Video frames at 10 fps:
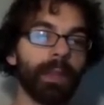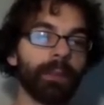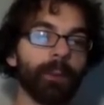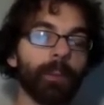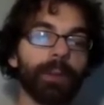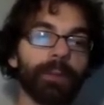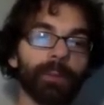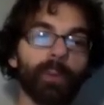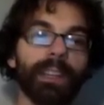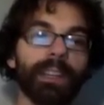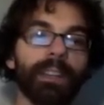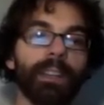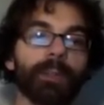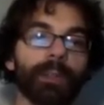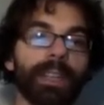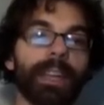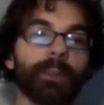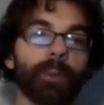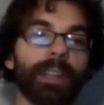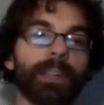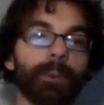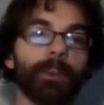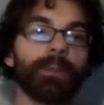So puzzle 20 should take 20 moves